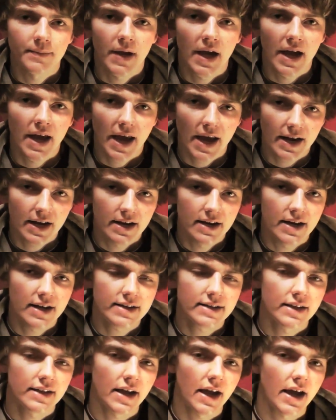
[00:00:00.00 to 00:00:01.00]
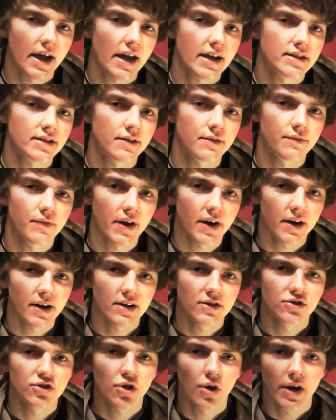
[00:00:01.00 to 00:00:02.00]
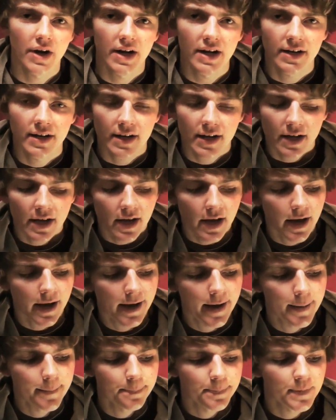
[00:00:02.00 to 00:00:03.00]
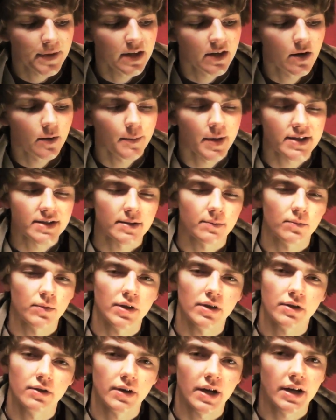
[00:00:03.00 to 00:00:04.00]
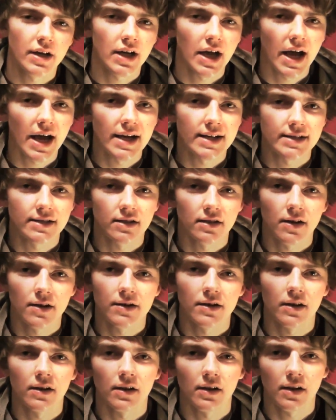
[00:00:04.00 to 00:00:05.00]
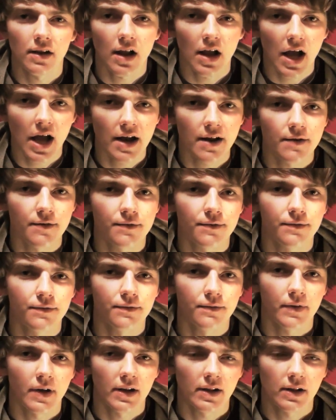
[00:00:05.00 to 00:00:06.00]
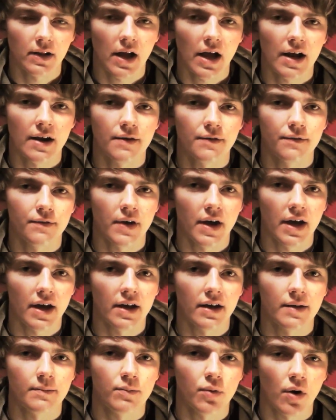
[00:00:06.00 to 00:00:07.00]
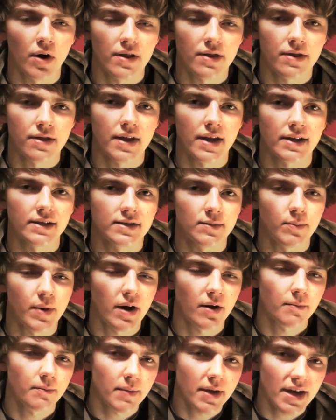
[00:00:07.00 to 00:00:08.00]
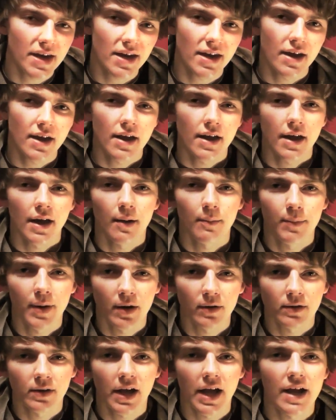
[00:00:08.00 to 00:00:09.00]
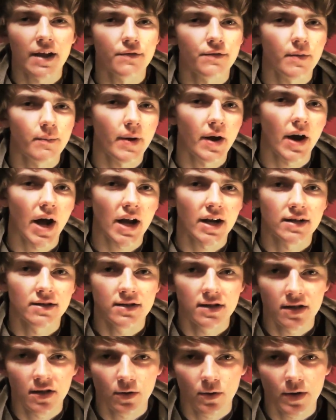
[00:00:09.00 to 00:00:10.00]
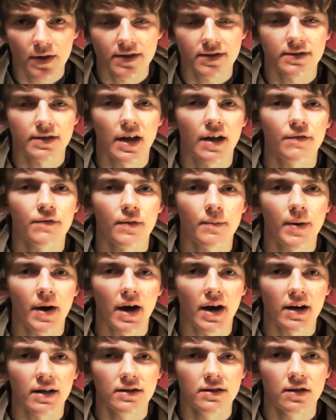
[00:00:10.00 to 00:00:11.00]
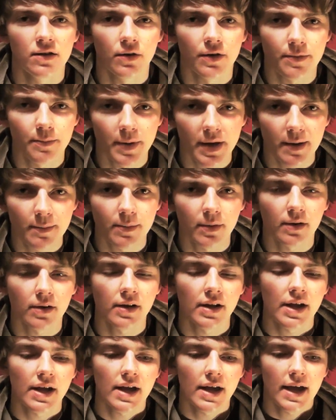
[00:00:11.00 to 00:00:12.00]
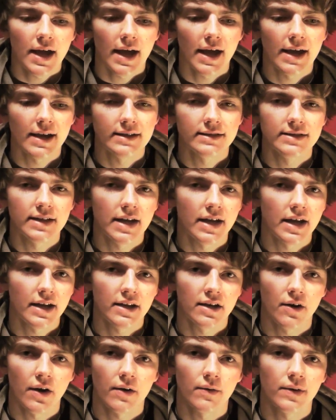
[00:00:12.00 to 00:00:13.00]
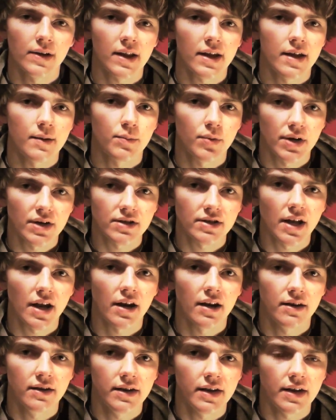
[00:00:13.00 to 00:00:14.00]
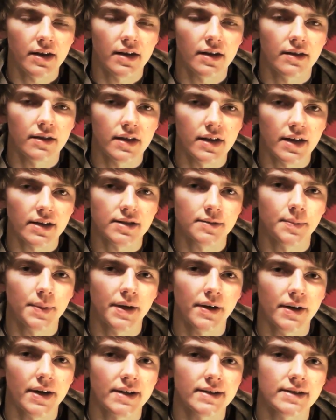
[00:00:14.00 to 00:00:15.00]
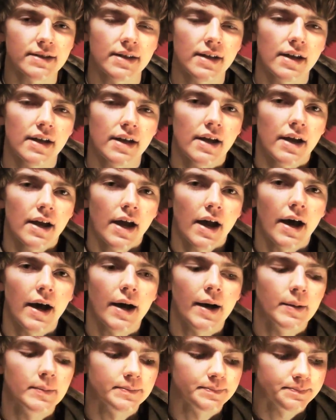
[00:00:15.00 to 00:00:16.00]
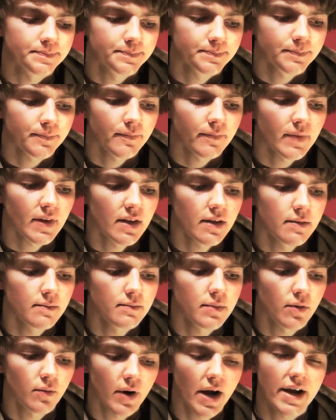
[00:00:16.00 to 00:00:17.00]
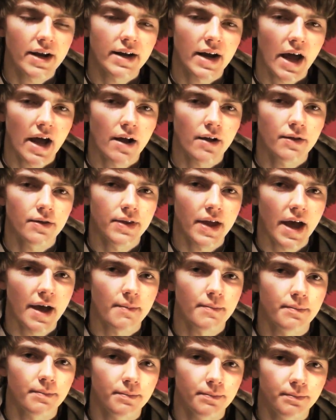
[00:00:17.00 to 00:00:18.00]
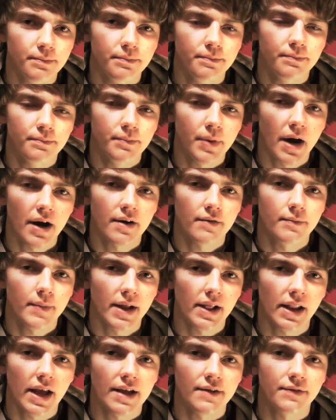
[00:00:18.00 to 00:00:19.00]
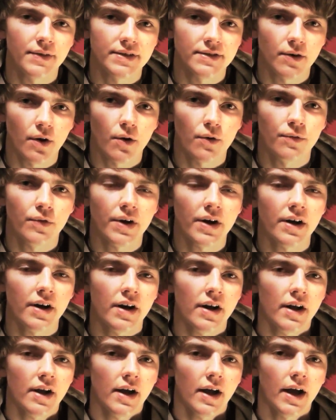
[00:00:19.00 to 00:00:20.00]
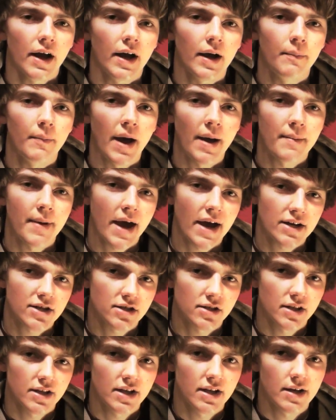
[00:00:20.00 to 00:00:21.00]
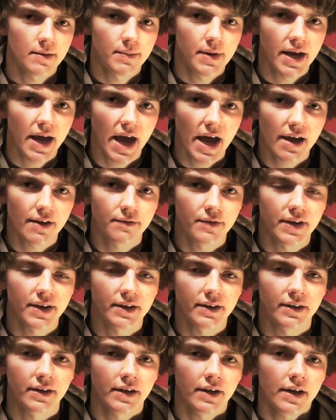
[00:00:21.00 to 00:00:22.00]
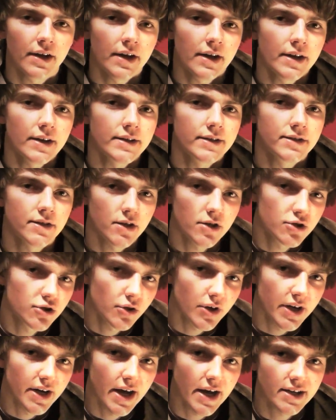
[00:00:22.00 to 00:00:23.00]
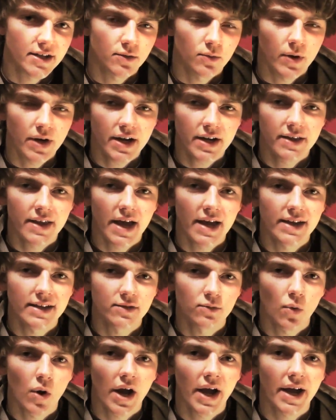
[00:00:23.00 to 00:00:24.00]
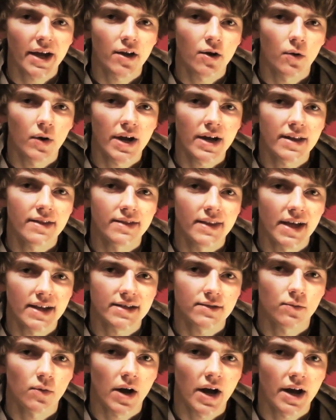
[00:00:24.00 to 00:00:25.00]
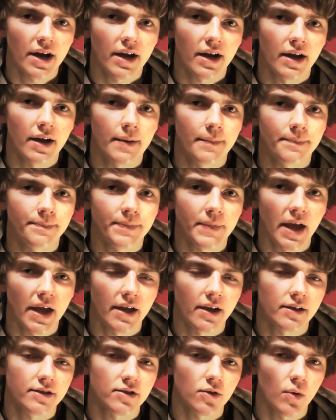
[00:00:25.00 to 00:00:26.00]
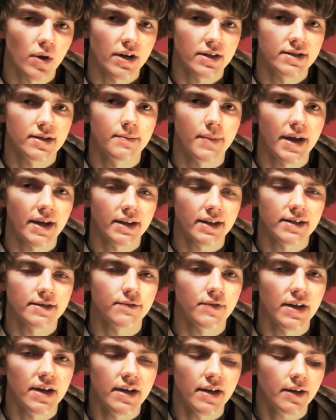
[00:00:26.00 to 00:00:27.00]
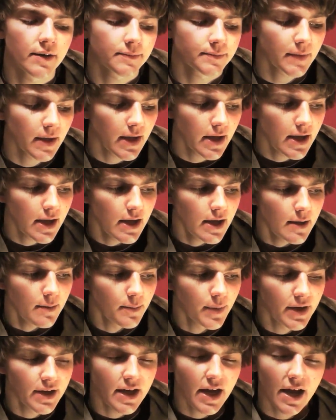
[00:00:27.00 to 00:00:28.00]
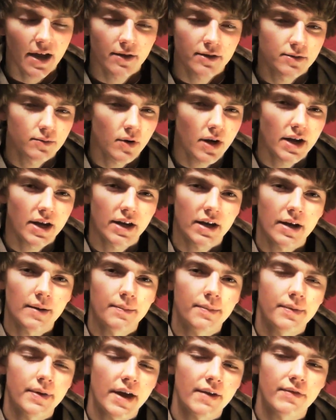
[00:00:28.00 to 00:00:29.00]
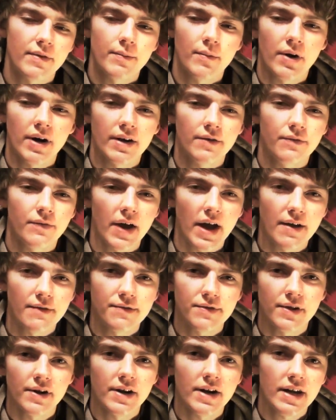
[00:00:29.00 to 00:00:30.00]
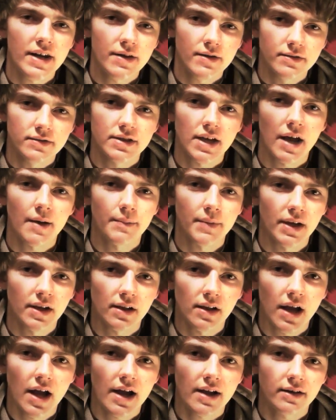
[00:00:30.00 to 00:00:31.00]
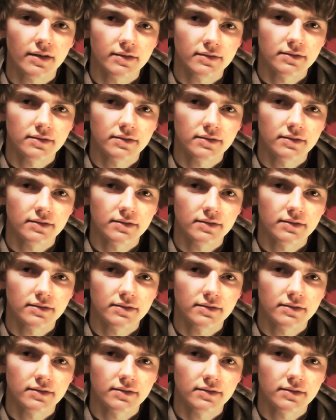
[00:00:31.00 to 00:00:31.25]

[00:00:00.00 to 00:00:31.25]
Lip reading: hated it. I actually very enjoyed it. Met some real great guys, learned a lot of important things about me, about life, about how to deal with stuff, about how to deal with people, and I really appreciated the experience. But right now that part of my life is over. I'm actually going to be having surgery next week. That is why I quit, and that's why I also wanted to make this video. But yeah, I was waking up every morning 5:30, taught me a lot.